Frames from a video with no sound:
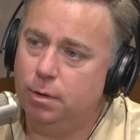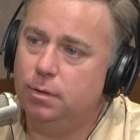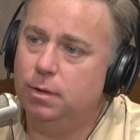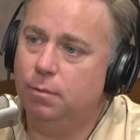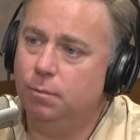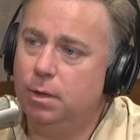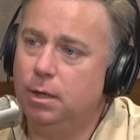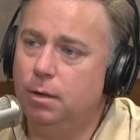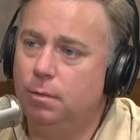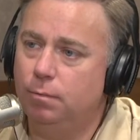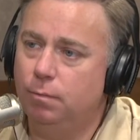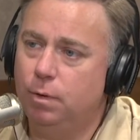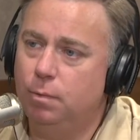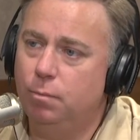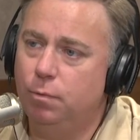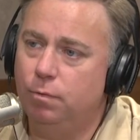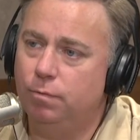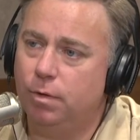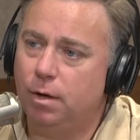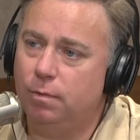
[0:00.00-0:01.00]
it, then we we
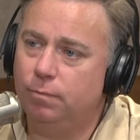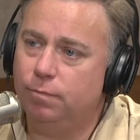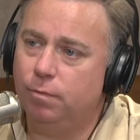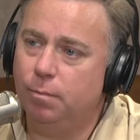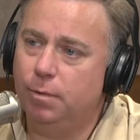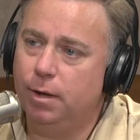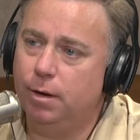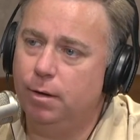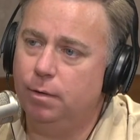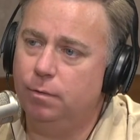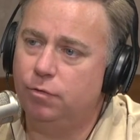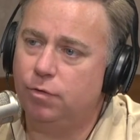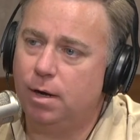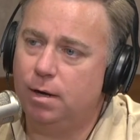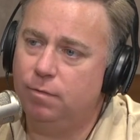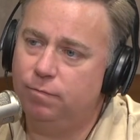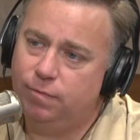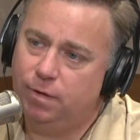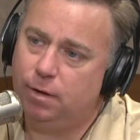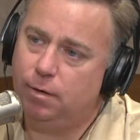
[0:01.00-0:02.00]
move on from there and try
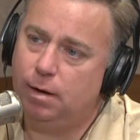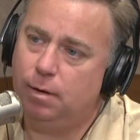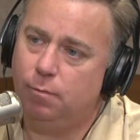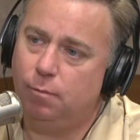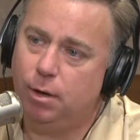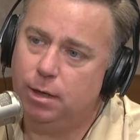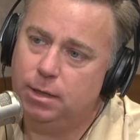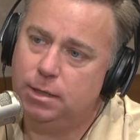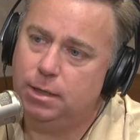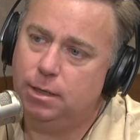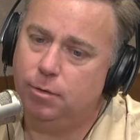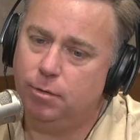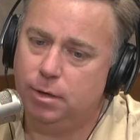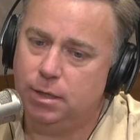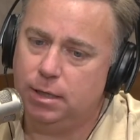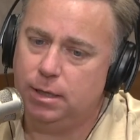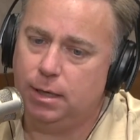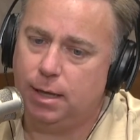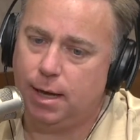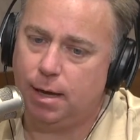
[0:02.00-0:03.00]
to figure out what did or
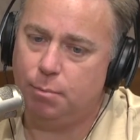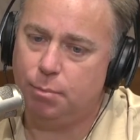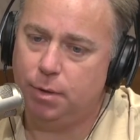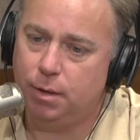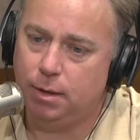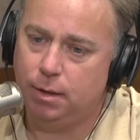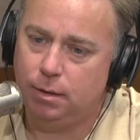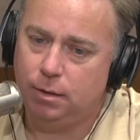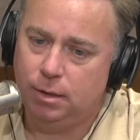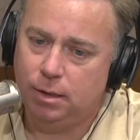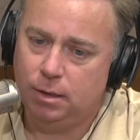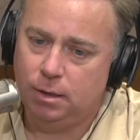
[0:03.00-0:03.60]
didn't happen. And